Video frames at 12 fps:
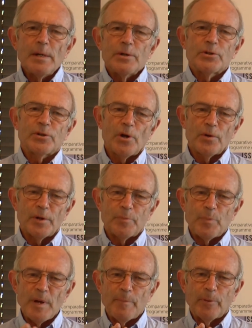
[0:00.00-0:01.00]
so
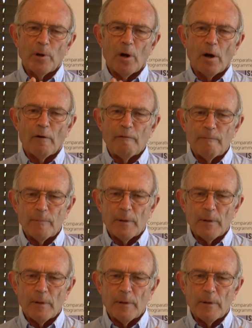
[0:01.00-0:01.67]
that people are